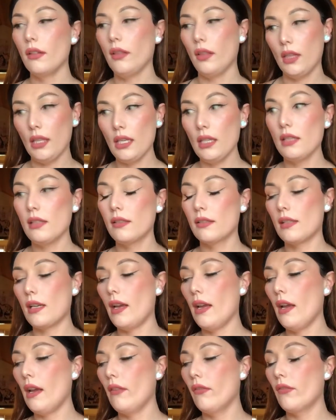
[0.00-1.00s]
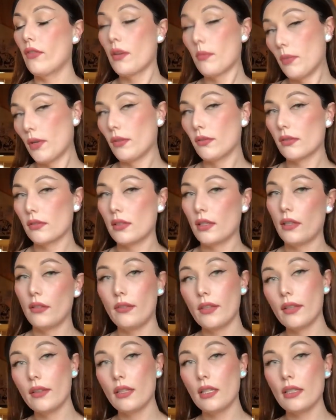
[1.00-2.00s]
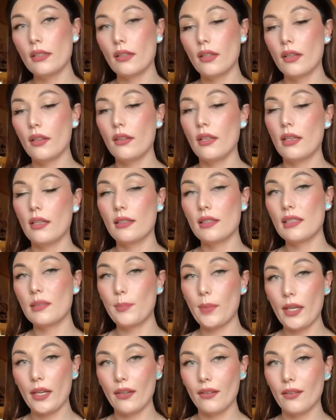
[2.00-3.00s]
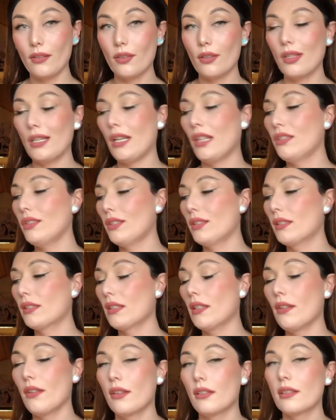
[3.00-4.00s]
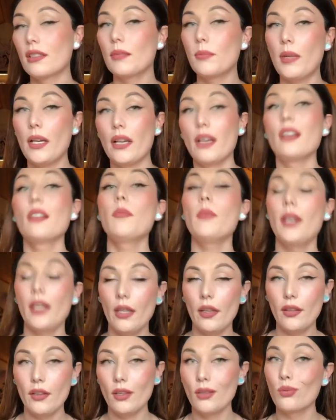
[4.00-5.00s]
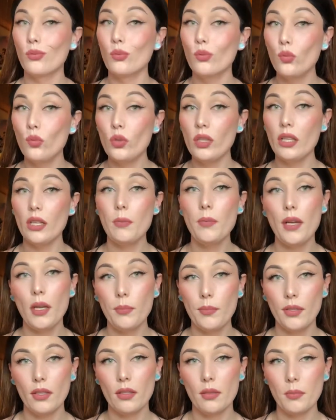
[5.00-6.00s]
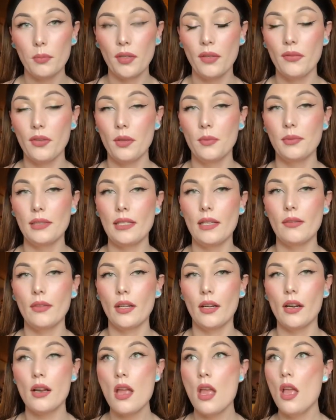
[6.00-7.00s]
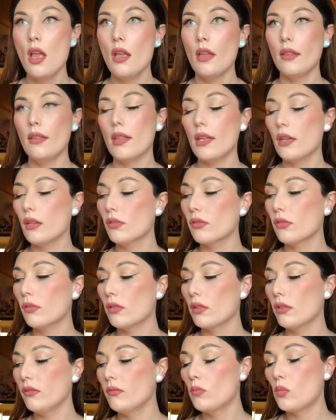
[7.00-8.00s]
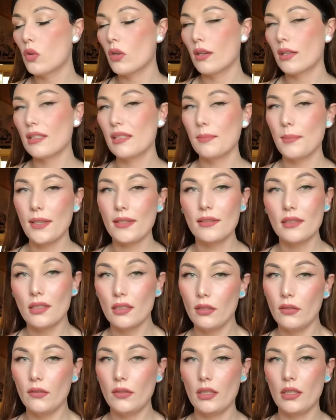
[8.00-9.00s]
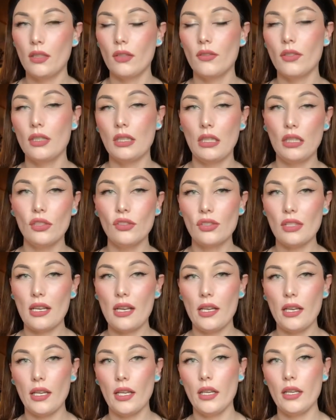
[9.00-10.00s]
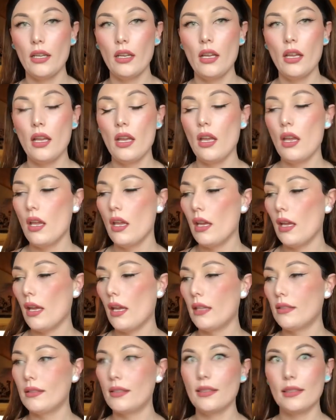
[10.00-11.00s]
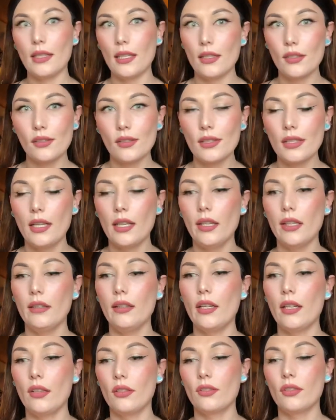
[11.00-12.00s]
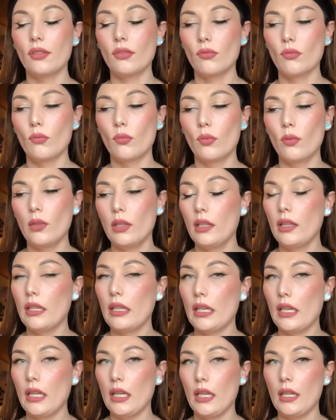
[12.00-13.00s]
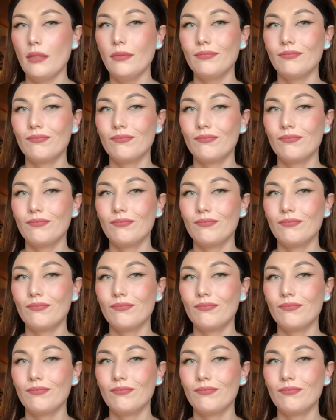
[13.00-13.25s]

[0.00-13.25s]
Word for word: these I have the most of, and these are the inspired creations, and they're inspired by other really popular perfumes out there that are sort of more expensive and on the niche side and designer side that are just really